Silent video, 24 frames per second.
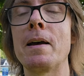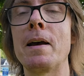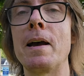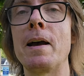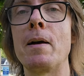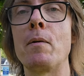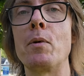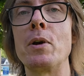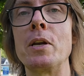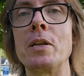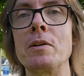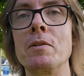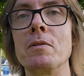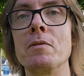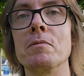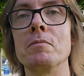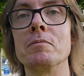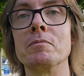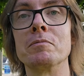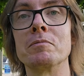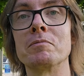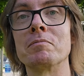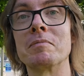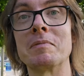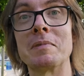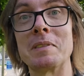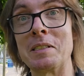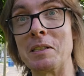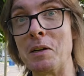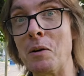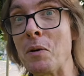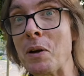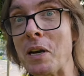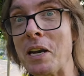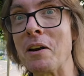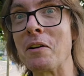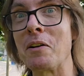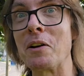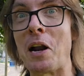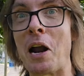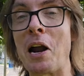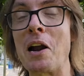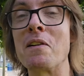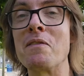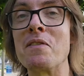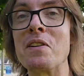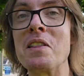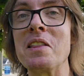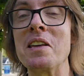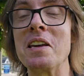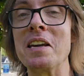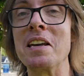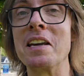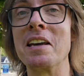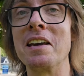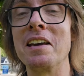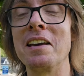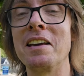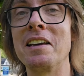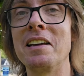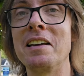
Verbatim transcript: Uh, we do, you know, here in Harvey, the,